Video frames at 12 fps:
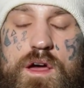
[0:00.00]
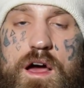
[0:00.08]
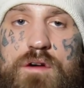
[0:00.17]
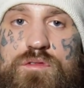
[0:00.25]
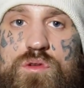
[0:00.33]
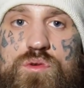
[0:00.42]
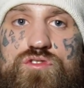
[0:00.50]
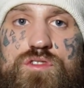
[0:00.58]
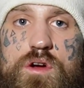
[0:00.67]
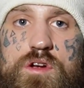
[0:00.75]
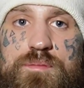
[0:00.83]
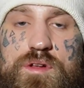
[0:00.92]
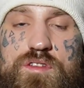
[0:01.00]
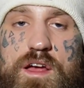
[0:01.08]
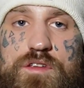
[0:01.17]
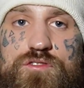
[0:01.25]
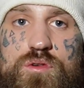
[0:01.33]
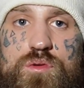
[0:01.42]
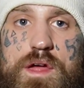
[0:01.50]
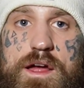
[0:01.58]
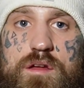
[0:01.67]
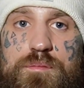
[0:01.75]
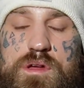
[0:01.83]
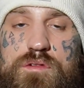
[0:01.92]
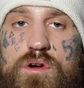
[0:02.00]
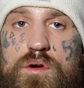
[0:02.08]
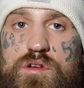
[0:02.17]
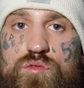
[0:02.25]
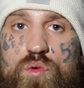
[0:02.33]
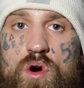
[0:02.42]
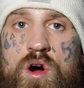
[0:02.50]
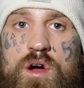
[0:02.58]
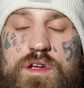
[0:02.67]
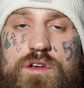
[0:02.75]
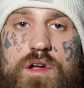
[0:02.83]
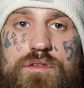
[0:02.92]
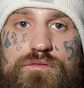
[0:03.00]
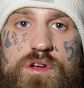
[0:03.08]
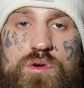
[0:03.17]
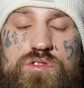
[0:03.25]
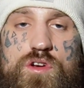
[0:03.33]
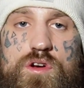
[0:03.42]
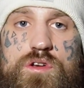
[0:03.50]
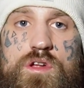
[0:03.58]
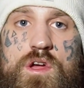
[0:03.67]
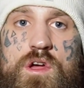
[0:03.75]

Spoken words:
evolutionary potential that can be very raw and unfiltered,